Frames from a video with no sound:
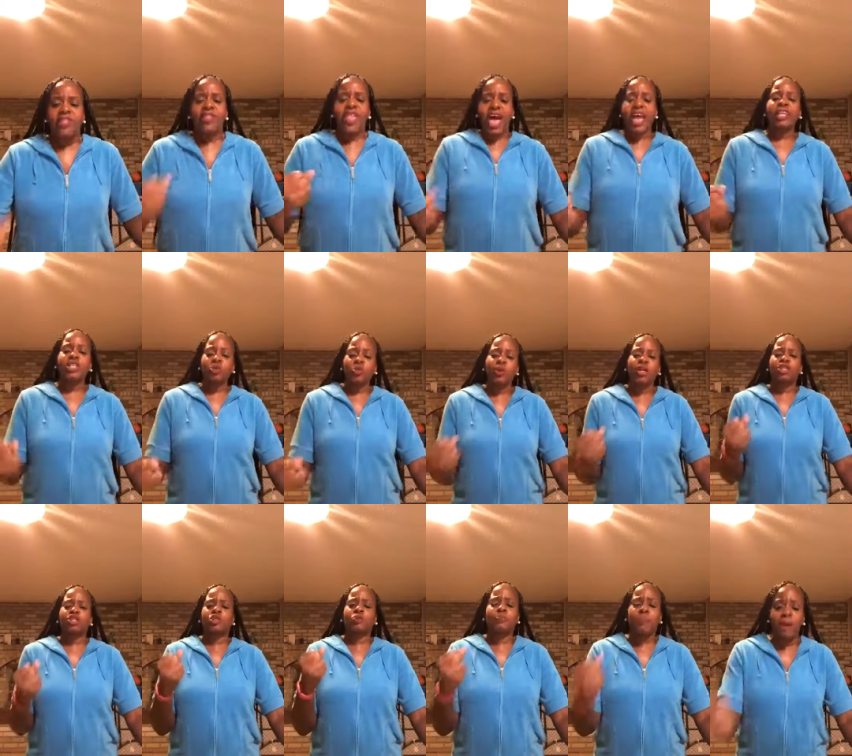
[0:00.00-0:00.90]
That is what
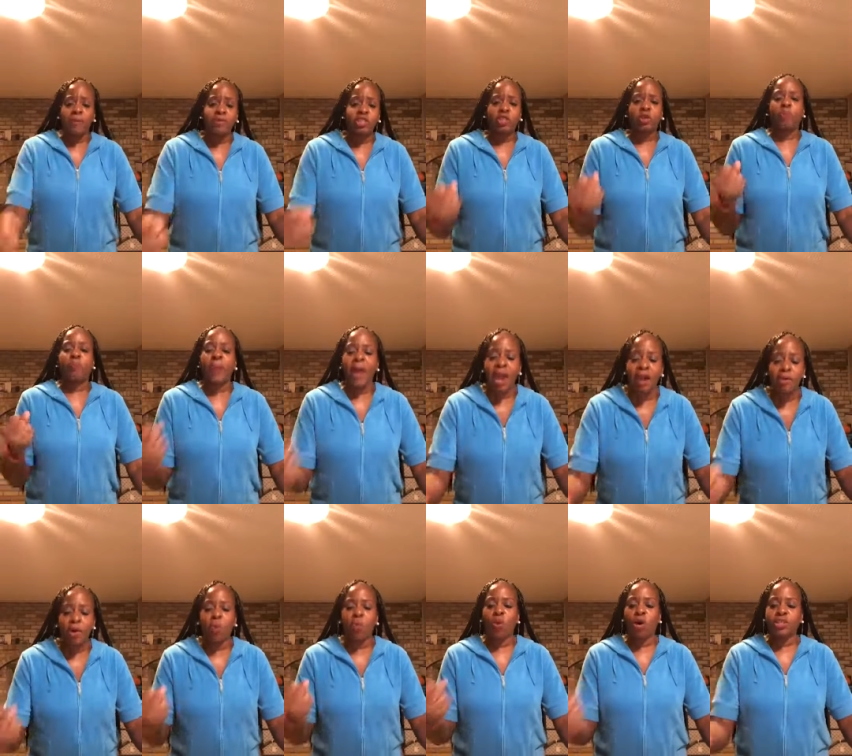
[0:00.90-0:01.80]
a spiritual
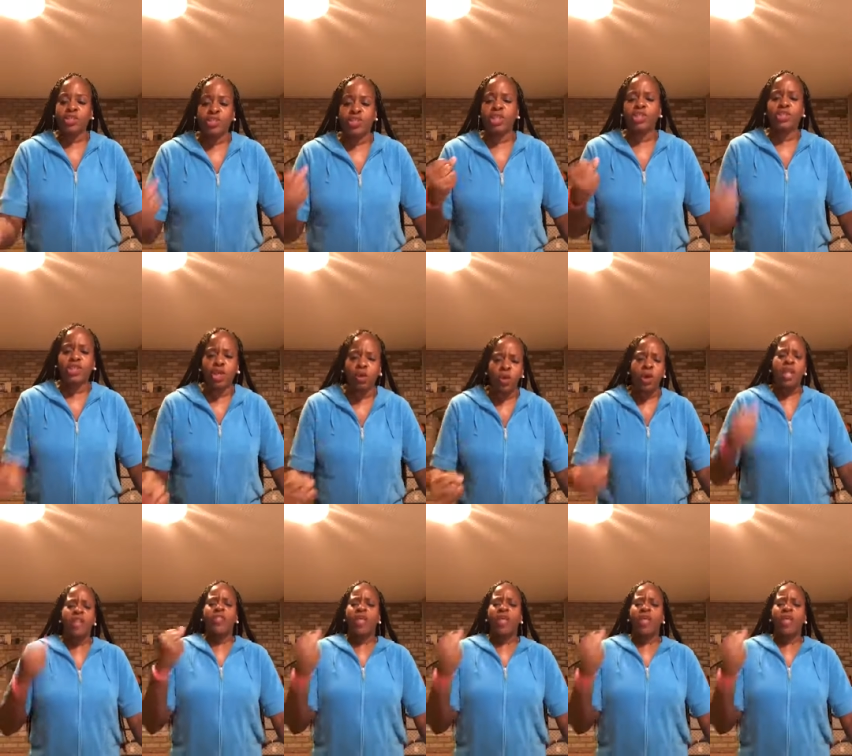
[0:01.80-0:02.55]
parent wants to do.